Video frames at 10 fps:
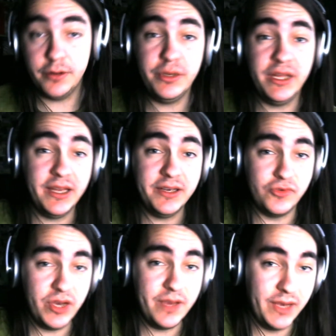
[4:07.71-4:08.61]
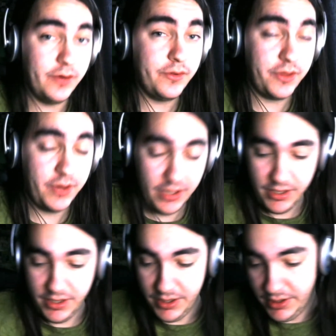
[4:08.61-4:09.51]
already had a dry mouth.
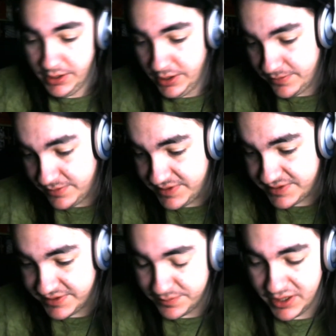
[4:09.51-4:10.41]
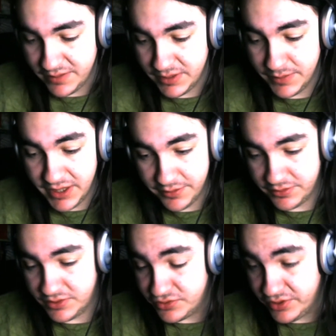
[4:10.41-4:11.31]
This just made my mouth
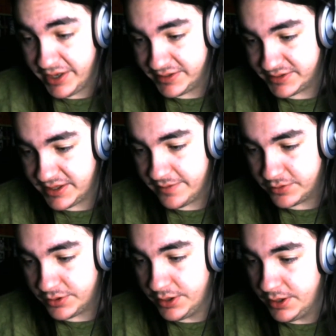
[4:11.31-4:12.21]
the driest ever.